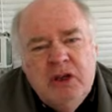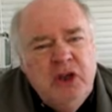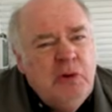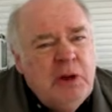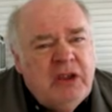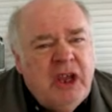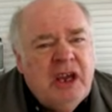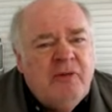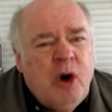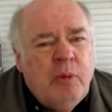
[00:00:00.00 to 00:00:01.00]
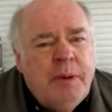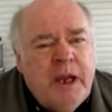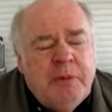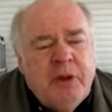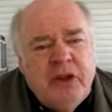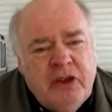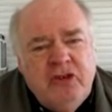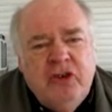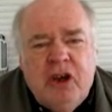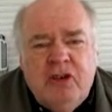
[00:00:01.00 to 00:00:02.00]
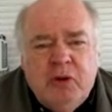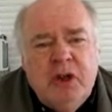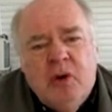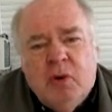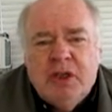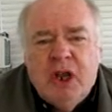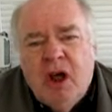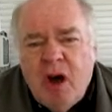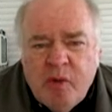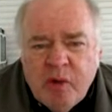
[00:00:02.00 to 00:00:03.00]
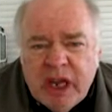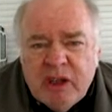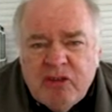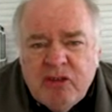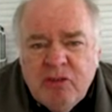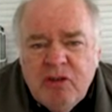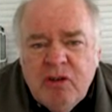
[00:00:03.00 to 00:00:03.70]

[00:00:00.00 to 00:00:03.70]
You would think of all people that the judge would know what the law is.